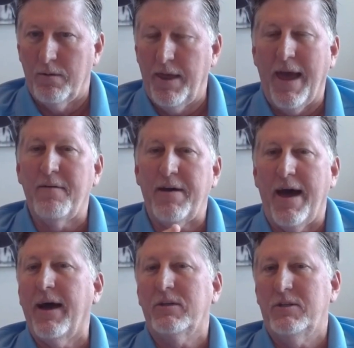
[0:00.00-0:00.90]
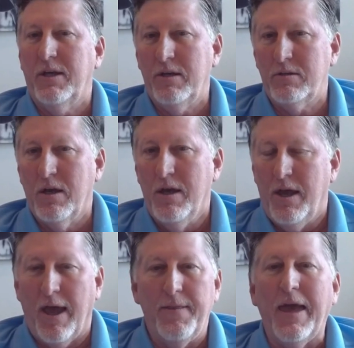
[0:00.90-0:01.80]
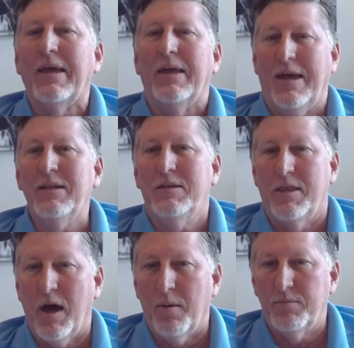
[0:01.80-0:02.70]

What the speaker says: They have access, and they can get to them.